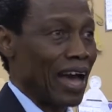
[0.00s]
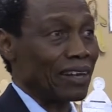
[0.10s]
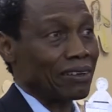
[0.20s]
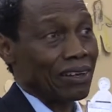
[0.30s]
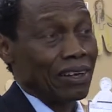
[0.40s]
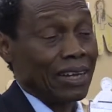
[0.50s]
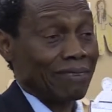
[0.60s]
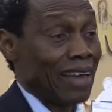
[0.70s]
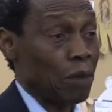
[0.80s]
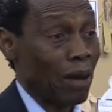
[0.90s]
And
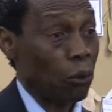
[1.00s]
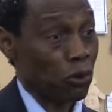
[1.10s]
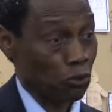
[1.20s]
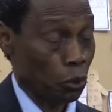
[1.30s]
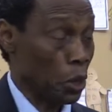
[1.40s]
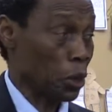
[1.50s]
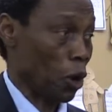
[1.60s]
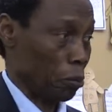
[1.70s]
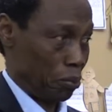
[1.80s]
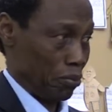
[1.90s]
the time I was growing
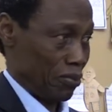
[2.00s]
up,